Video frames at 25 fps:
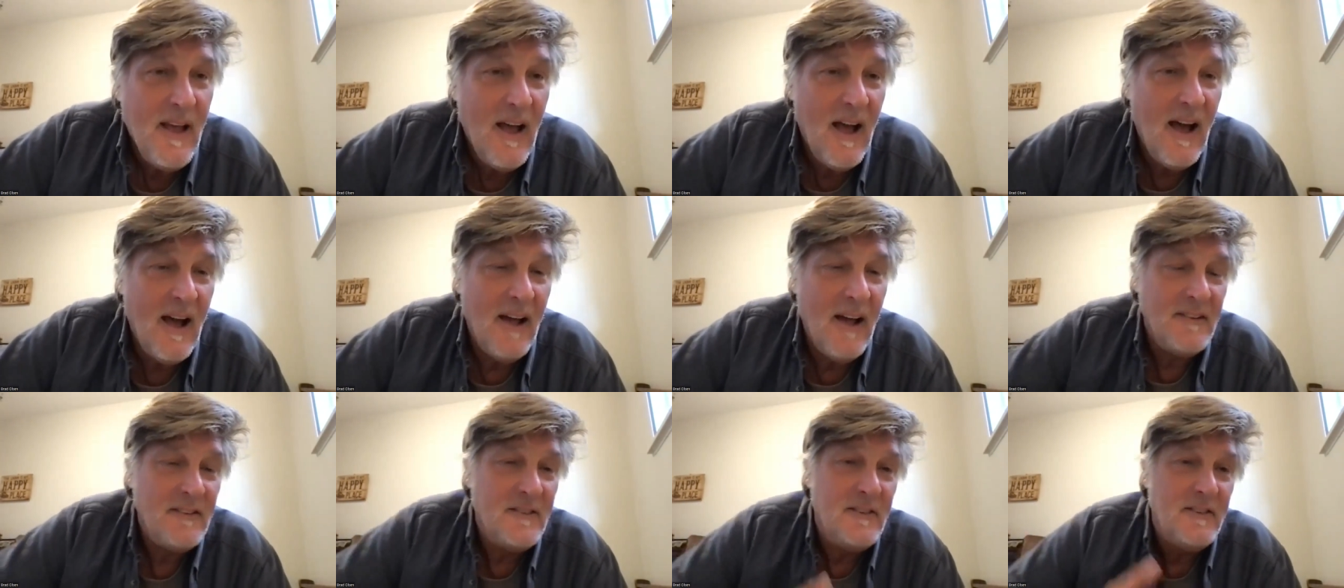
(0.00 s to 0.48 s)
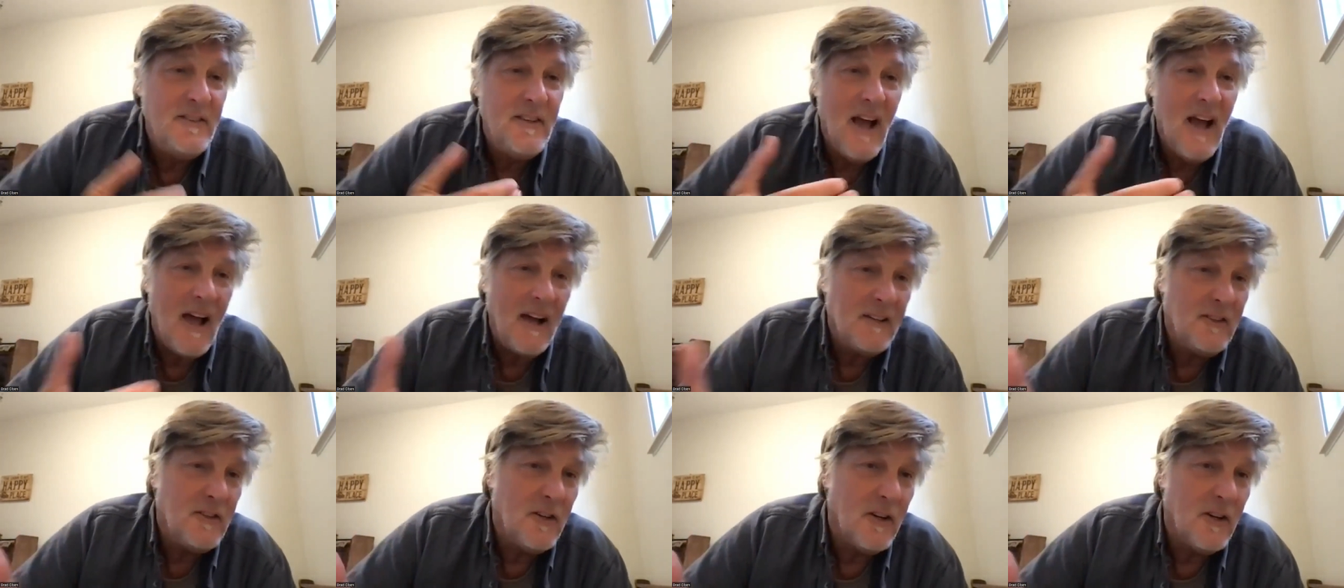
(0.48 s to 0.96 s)
Uh,
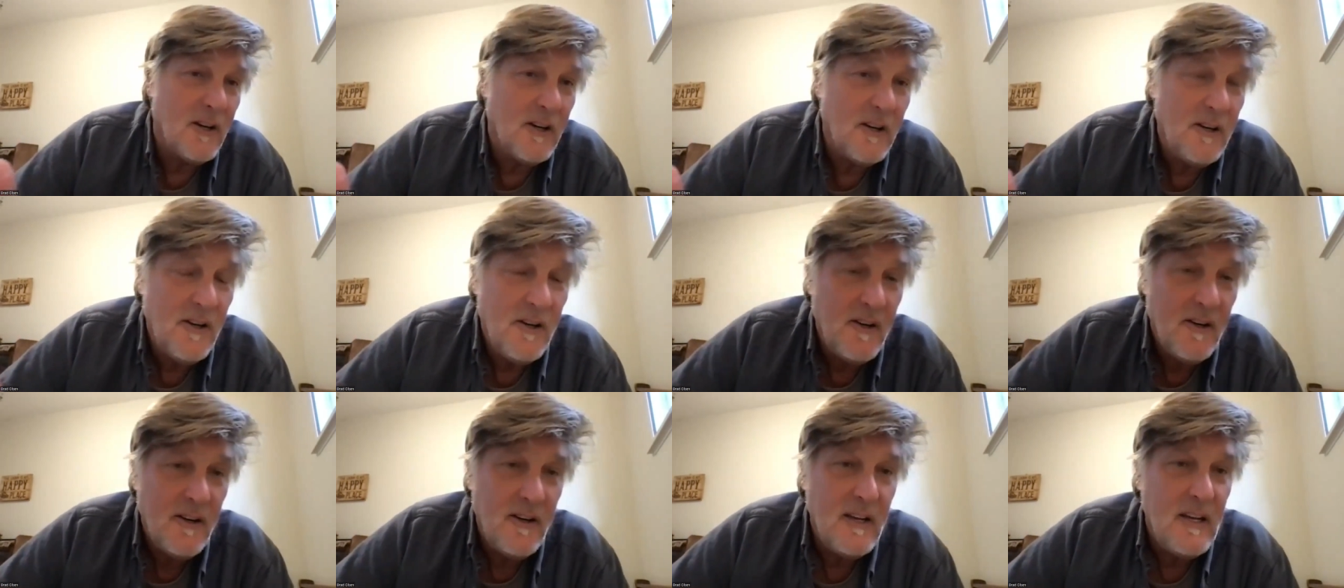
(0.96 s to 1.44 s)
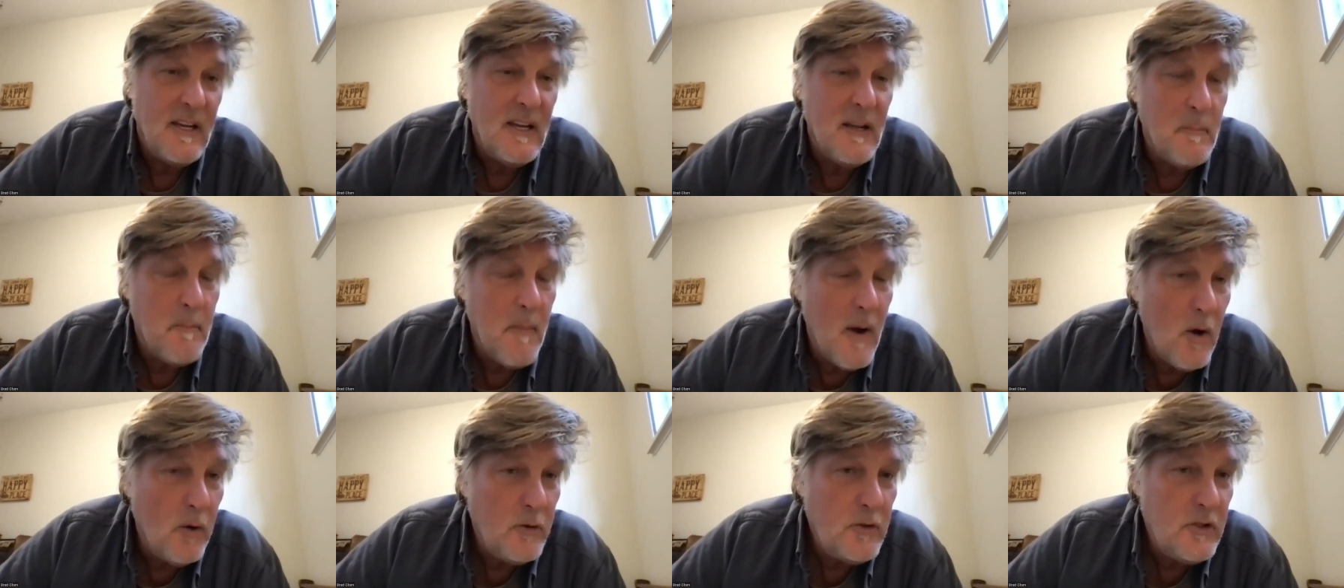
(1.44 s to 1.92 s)
Dr.
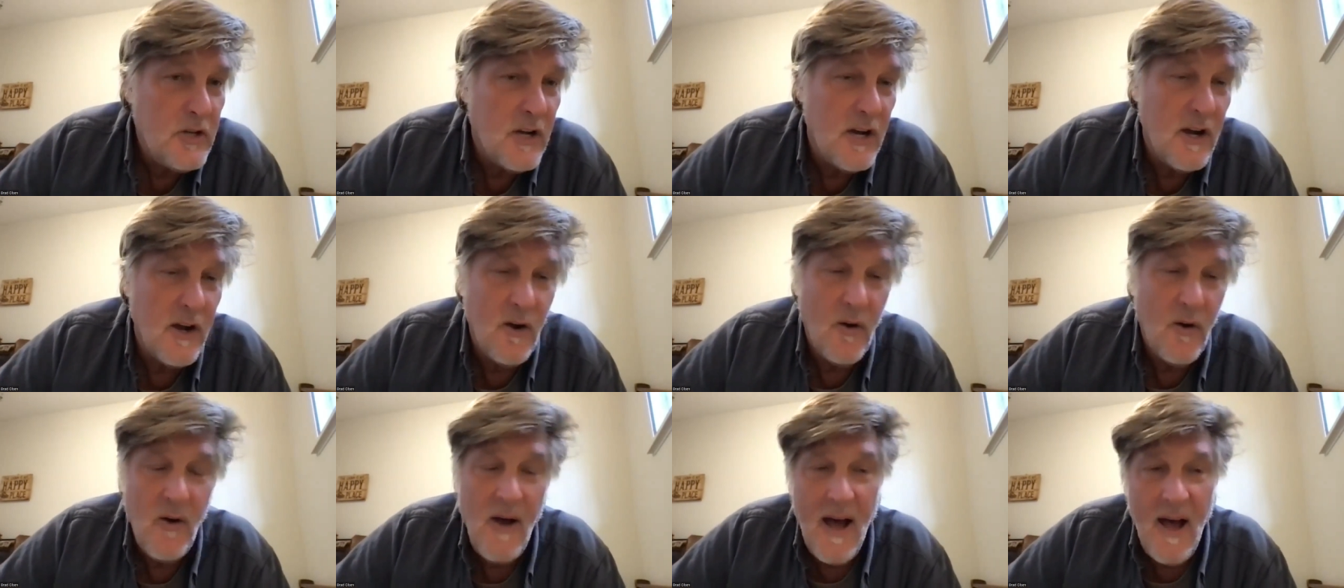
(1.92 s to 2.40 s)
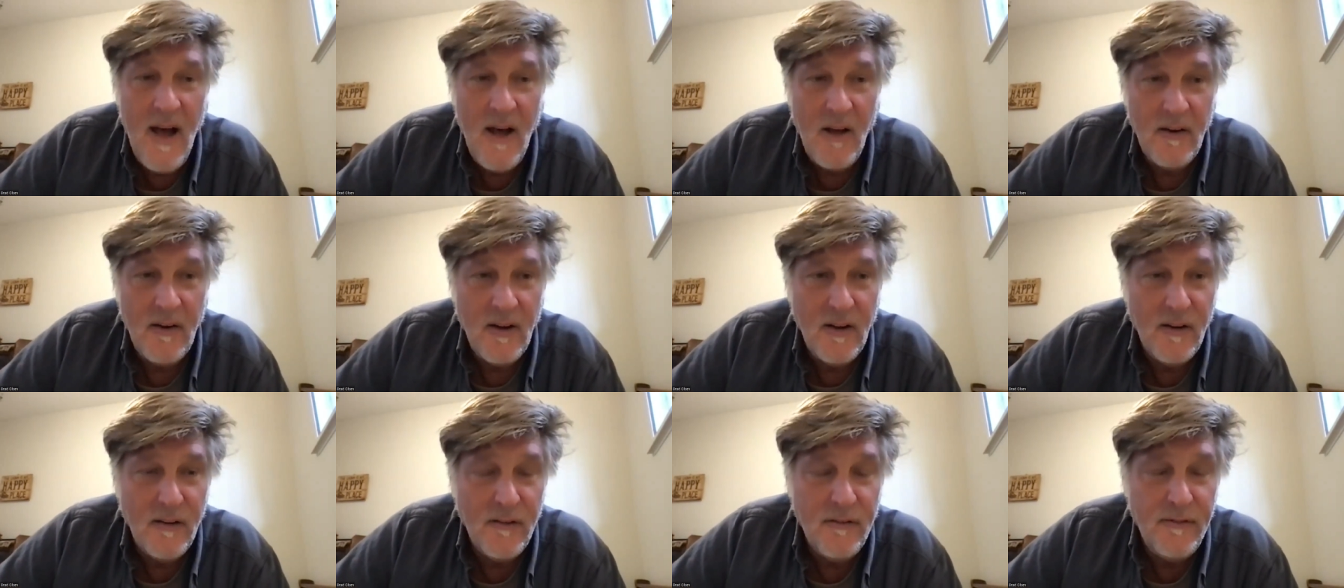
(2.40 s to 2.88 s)
Emoto
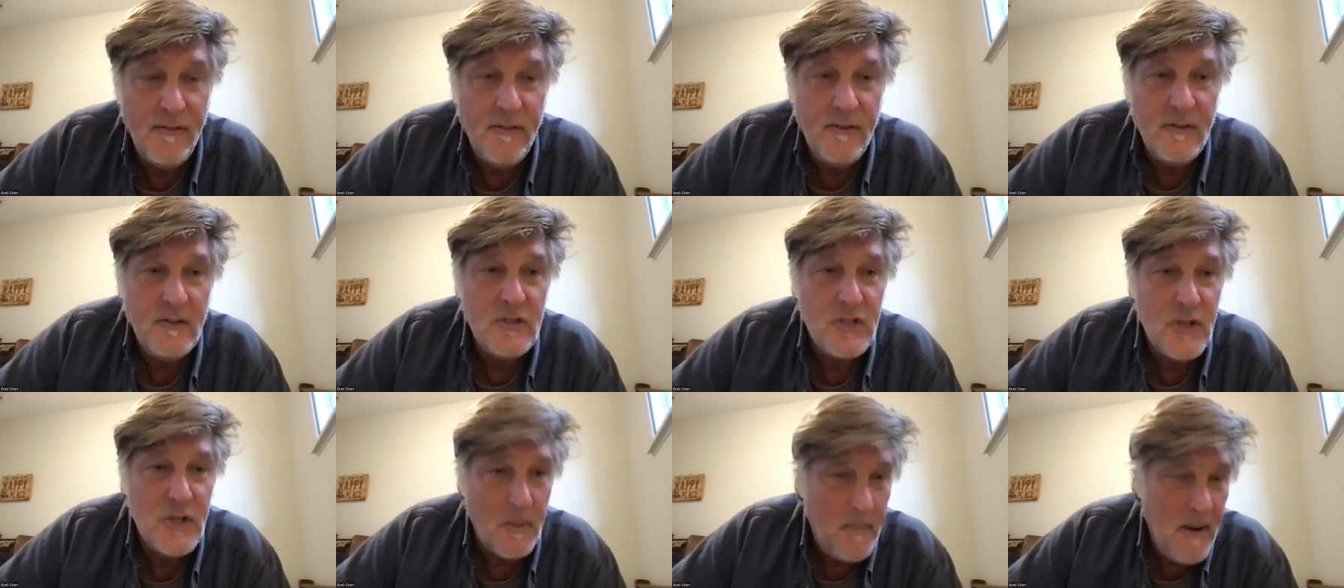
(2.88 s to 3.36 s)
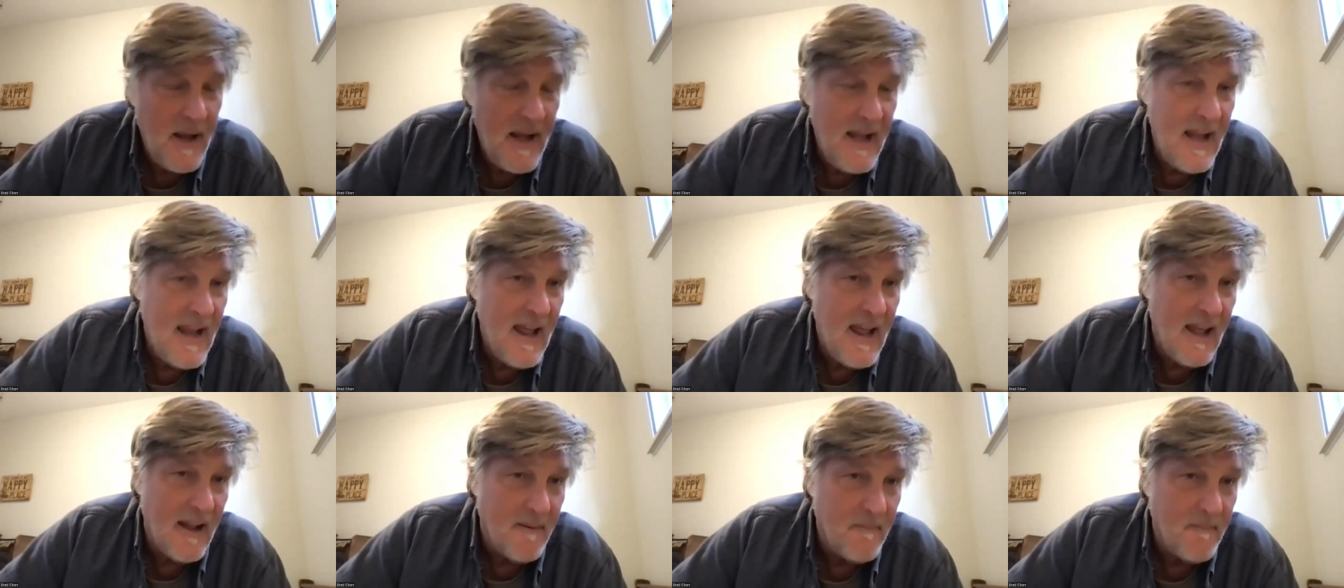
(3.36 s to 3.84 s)
out of
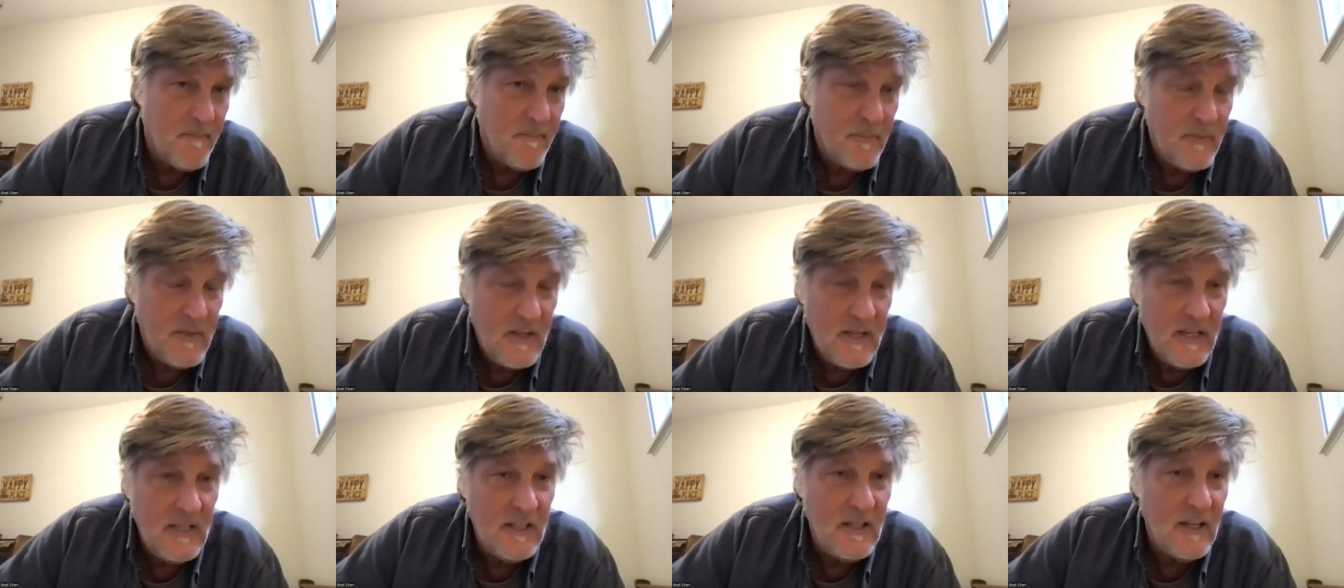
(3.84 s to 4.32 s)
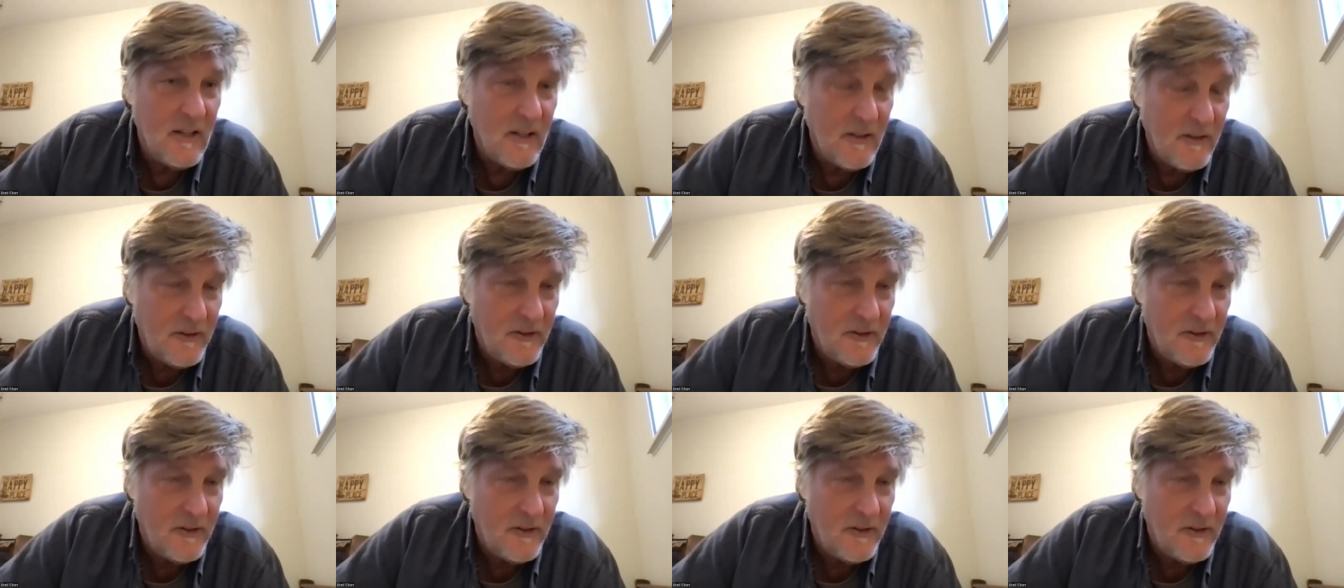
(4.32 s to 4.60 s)
Japan, he did a